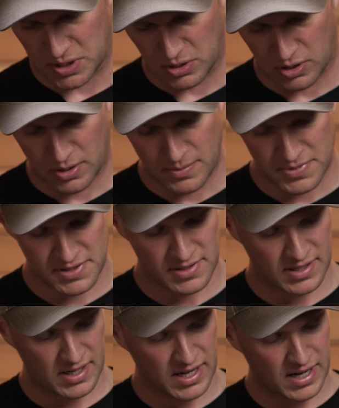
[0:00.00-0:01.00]
Arms,
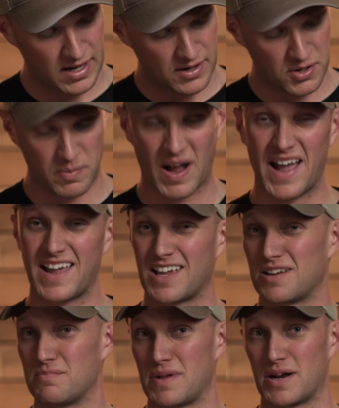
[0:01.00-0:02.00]
and you're buying an
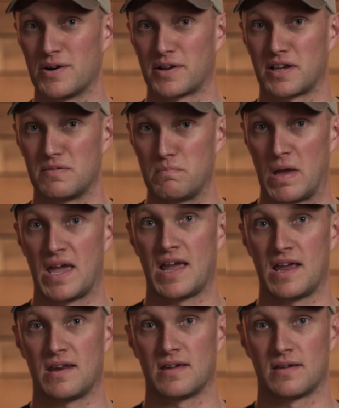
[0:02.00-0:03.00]
American-made